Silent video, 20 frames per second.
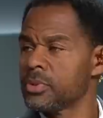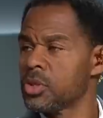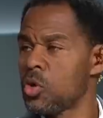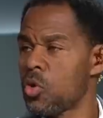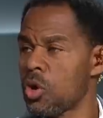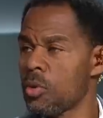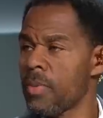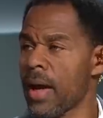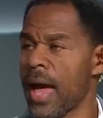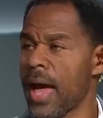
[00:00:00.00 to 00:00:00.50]

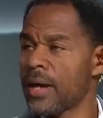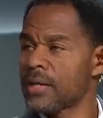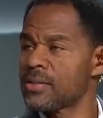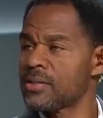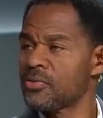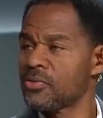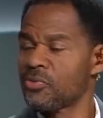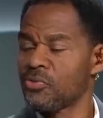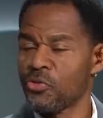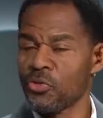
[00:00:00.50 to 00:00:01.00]
cornerbacks
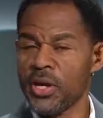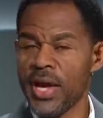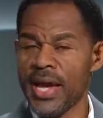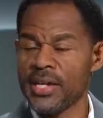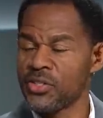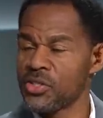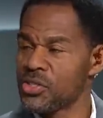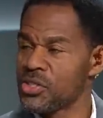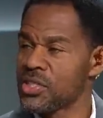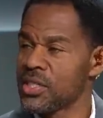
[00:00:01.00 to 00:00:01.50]
from free
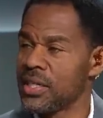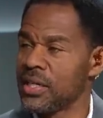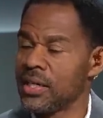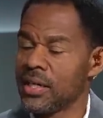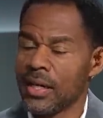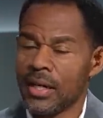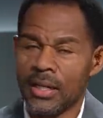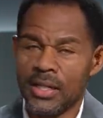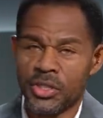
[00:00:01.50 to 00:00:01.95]
agency,